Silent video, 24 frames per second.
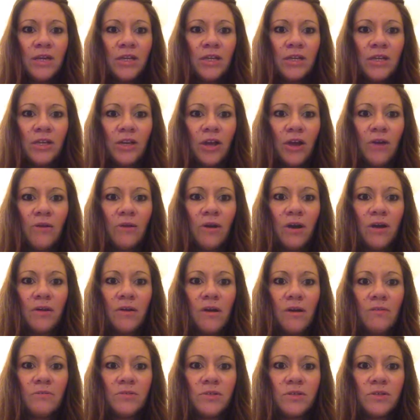you know,
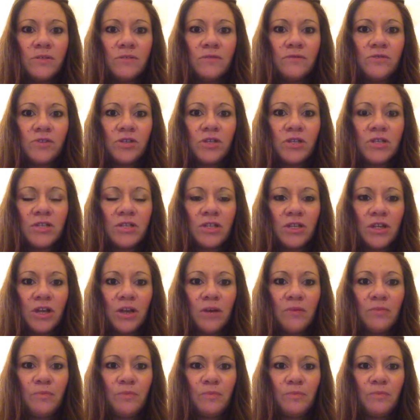I'm sort of just, you
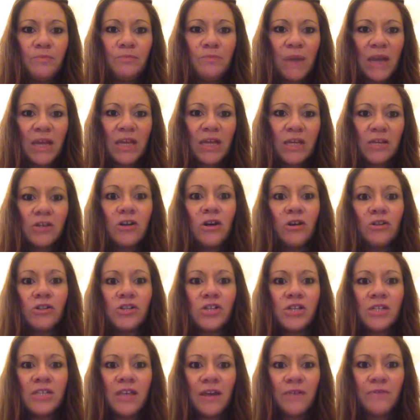know, making a
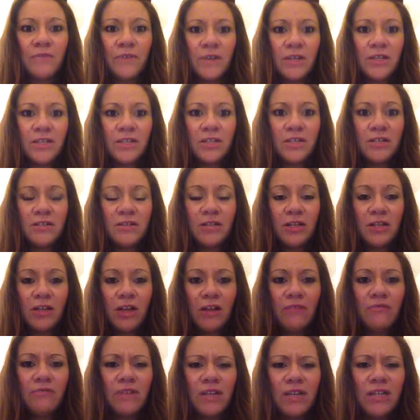conscious effort to, you
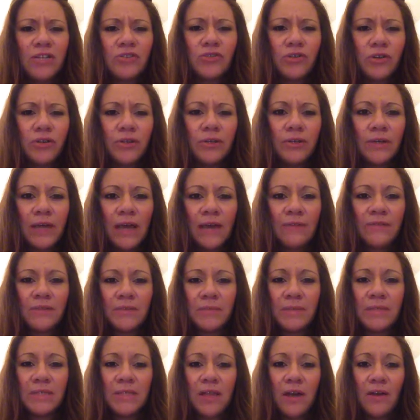know, really try and look after
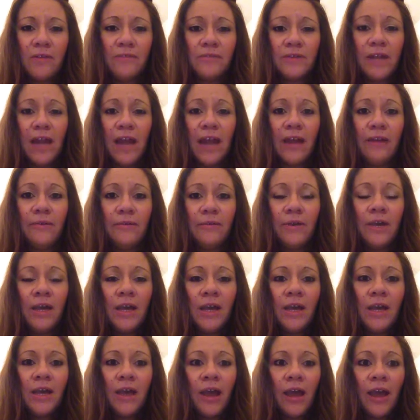myself now.
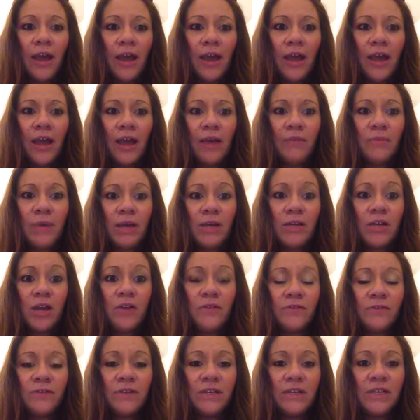And
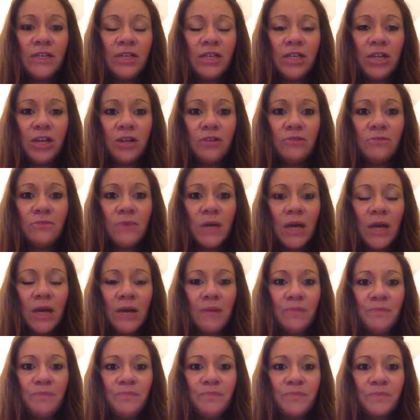hopefully, you
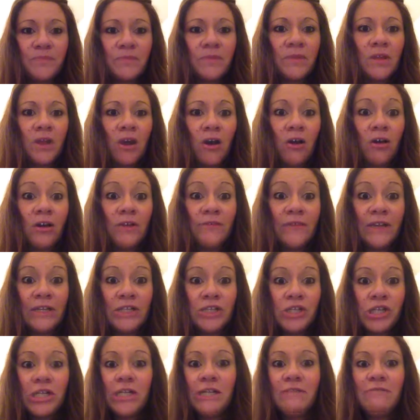know, I'll
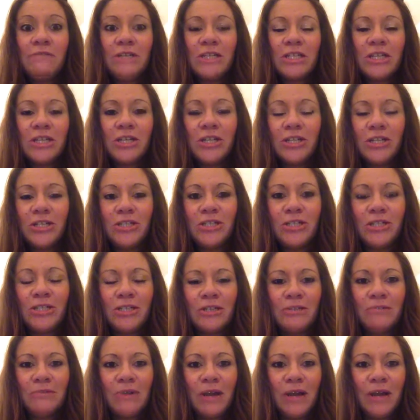eventually return
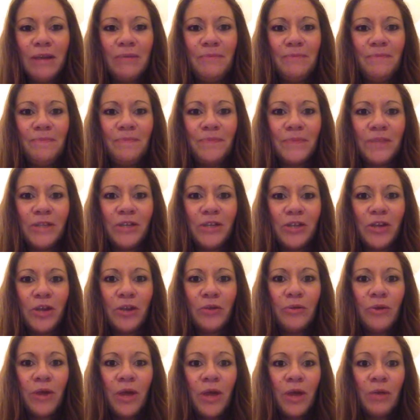to, you
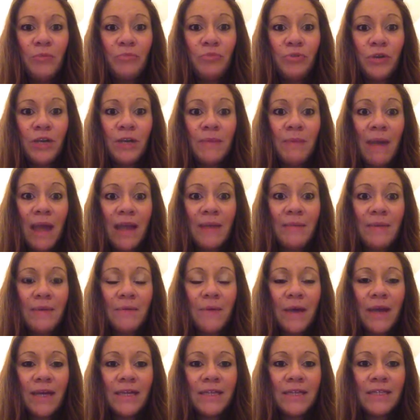know,
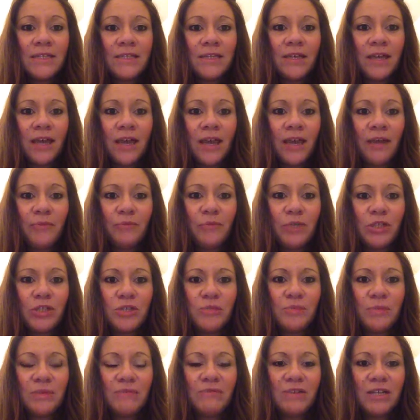pre-baby weight, which
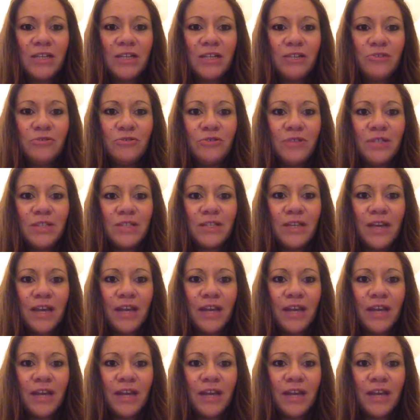would be really good,